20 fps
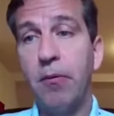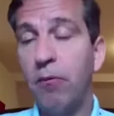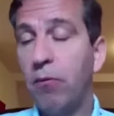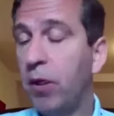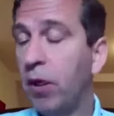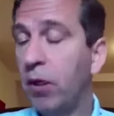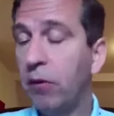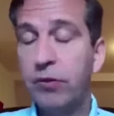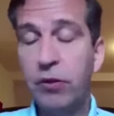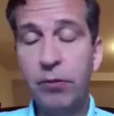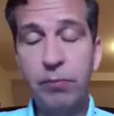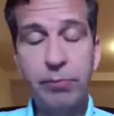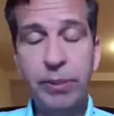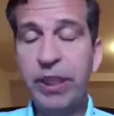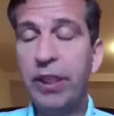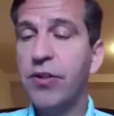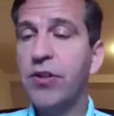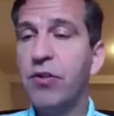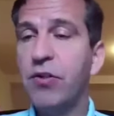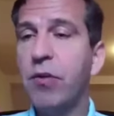One of the
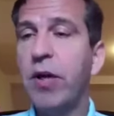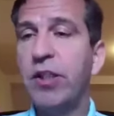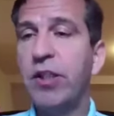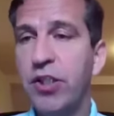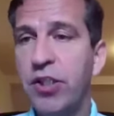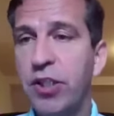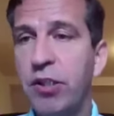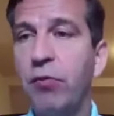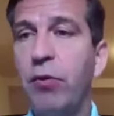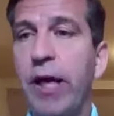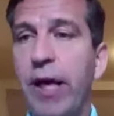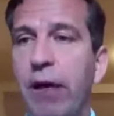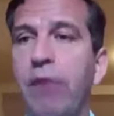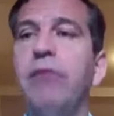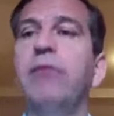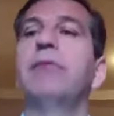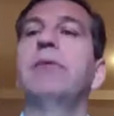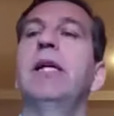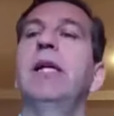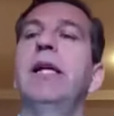biggest strategy we
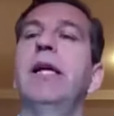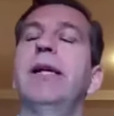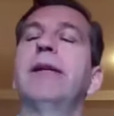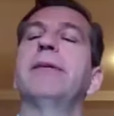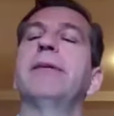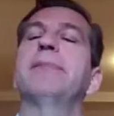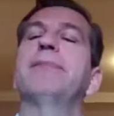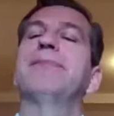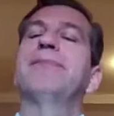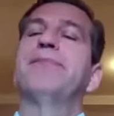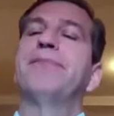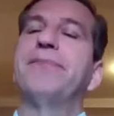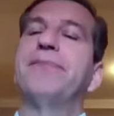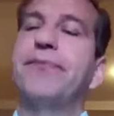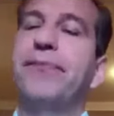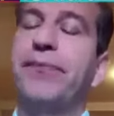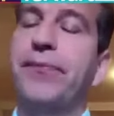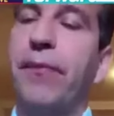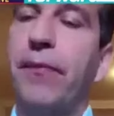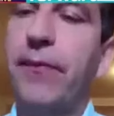have, clearly.
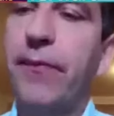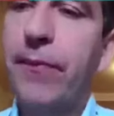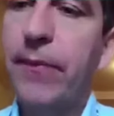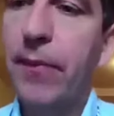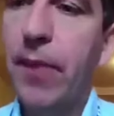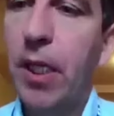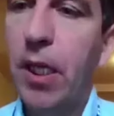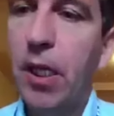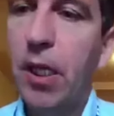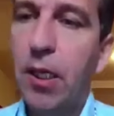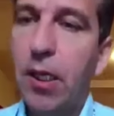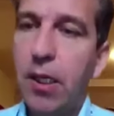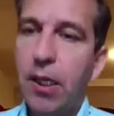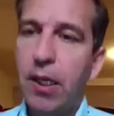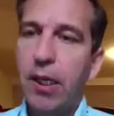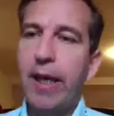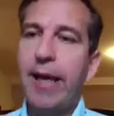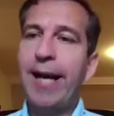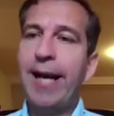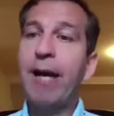Um,
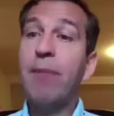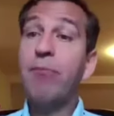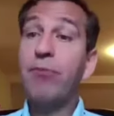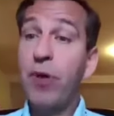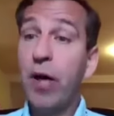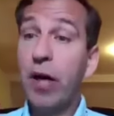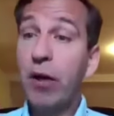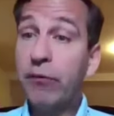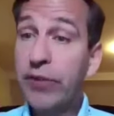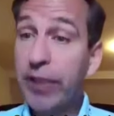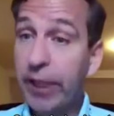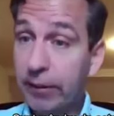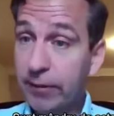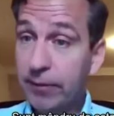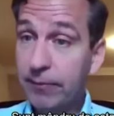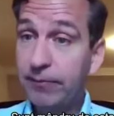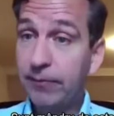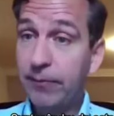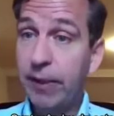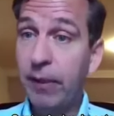and I'm proud of
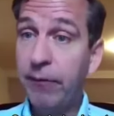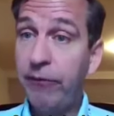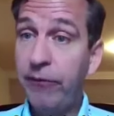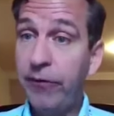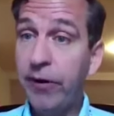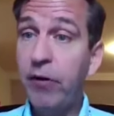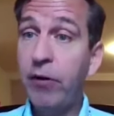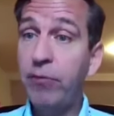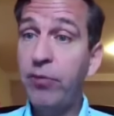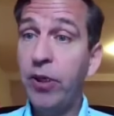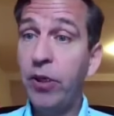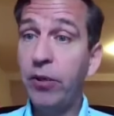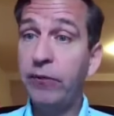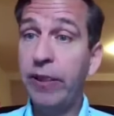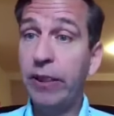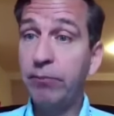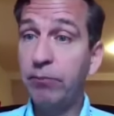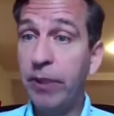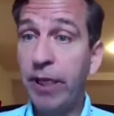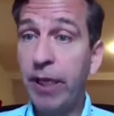that. I'm very proud
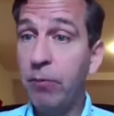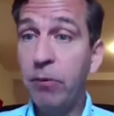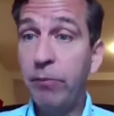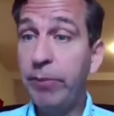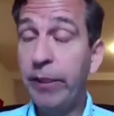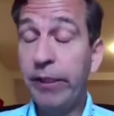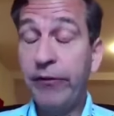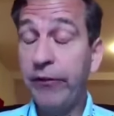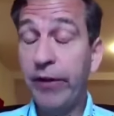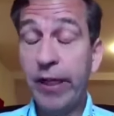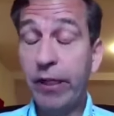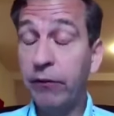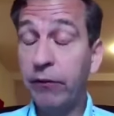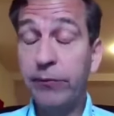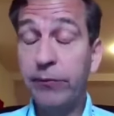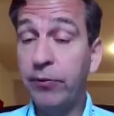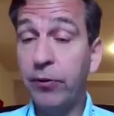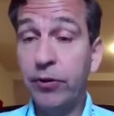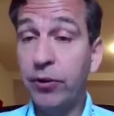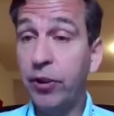of that. Me, I'm a big fan
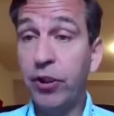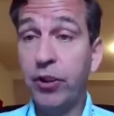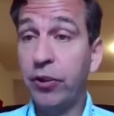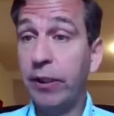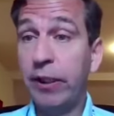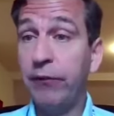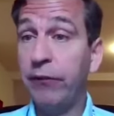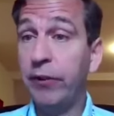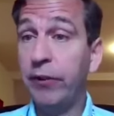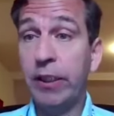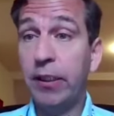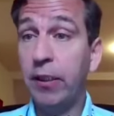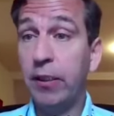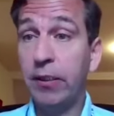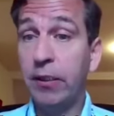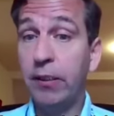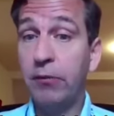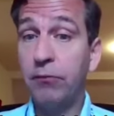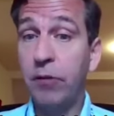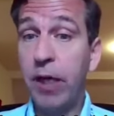of production. I think,
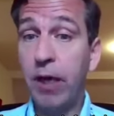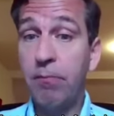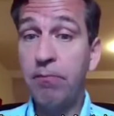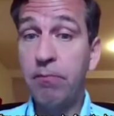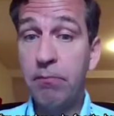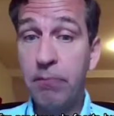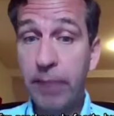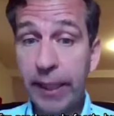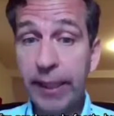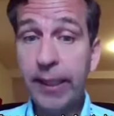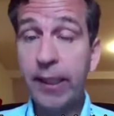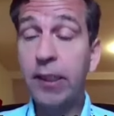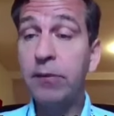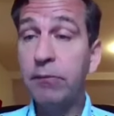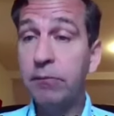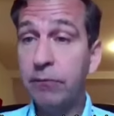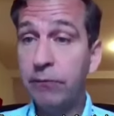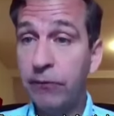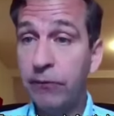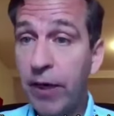uh, and we are
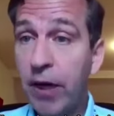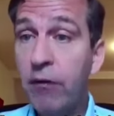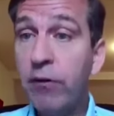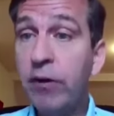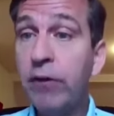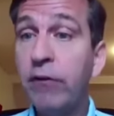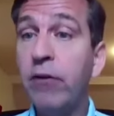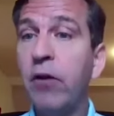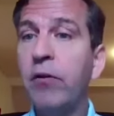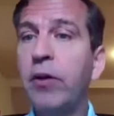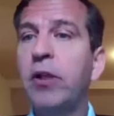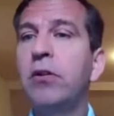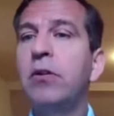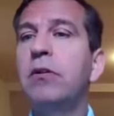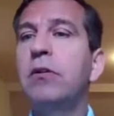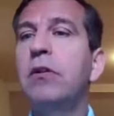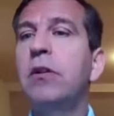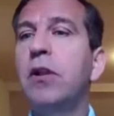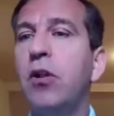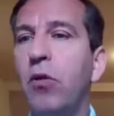making very, very
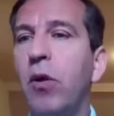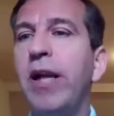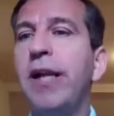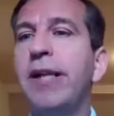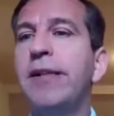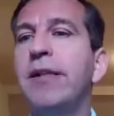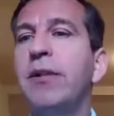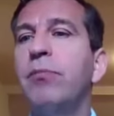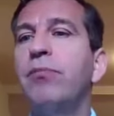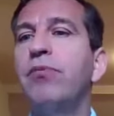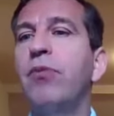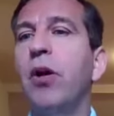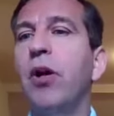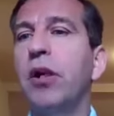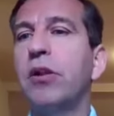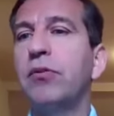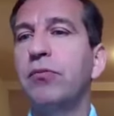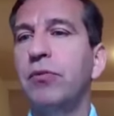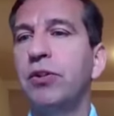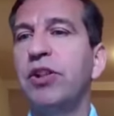good quality
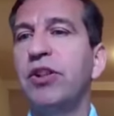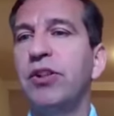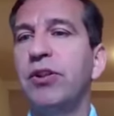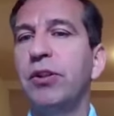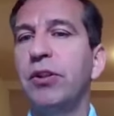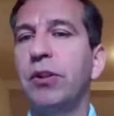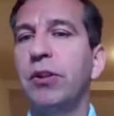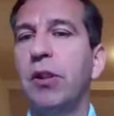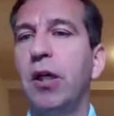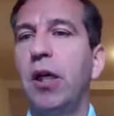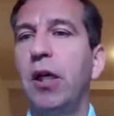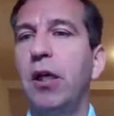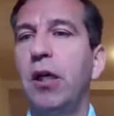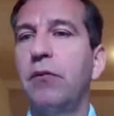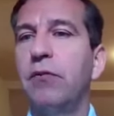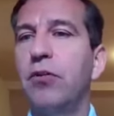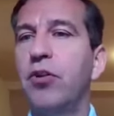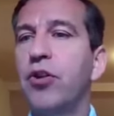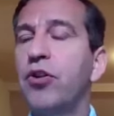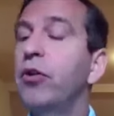product, which is uh,
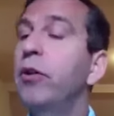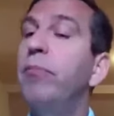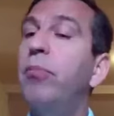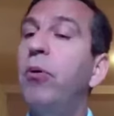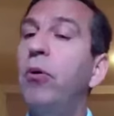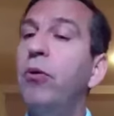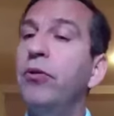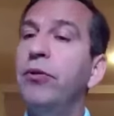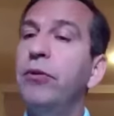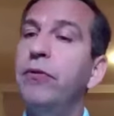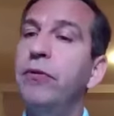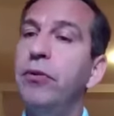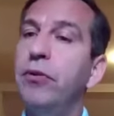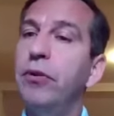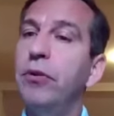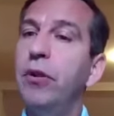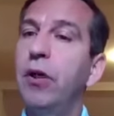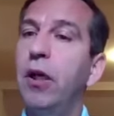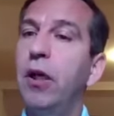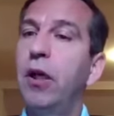for sure important for
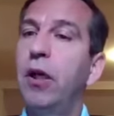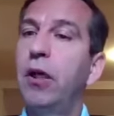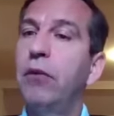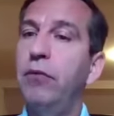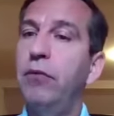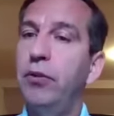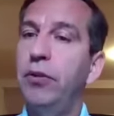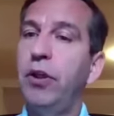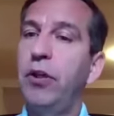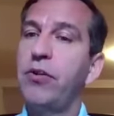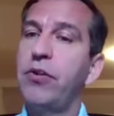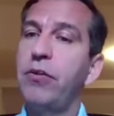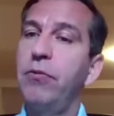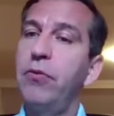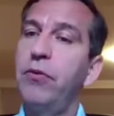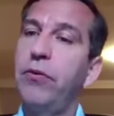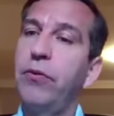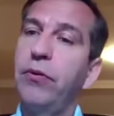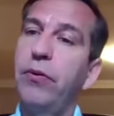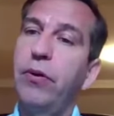the for the
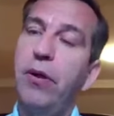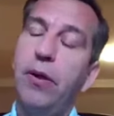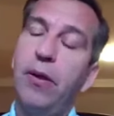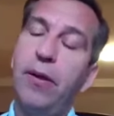customers.